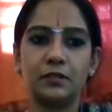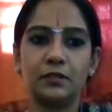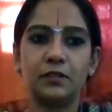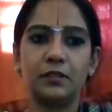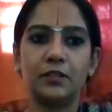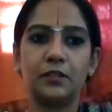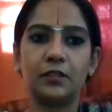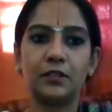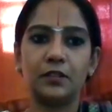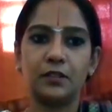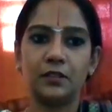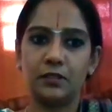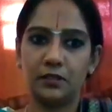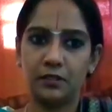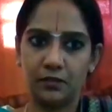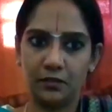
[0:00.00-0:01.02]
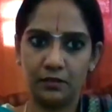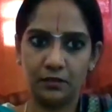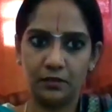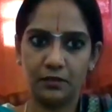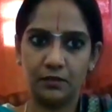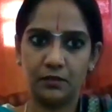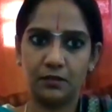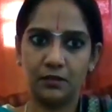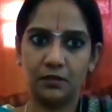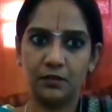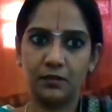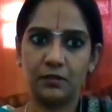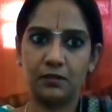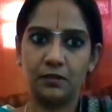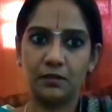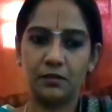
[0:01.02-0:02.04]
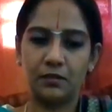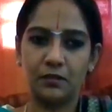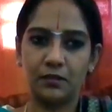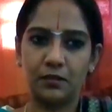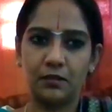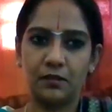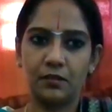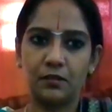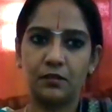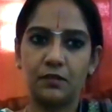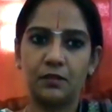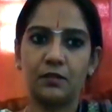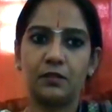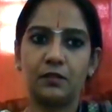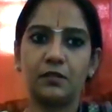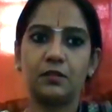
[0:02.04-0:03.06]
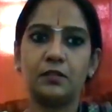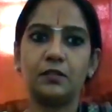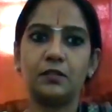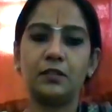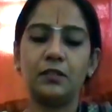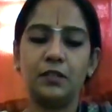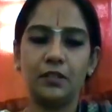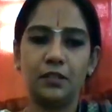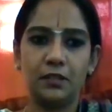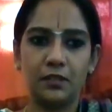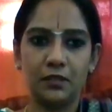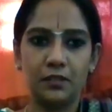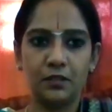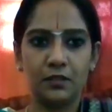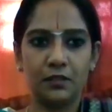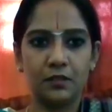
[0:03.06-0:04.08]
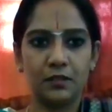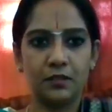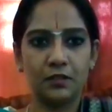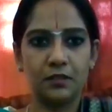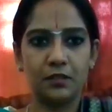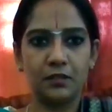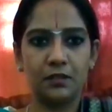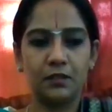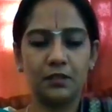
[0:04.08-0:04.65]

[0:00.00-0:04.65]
This person isn't speaking.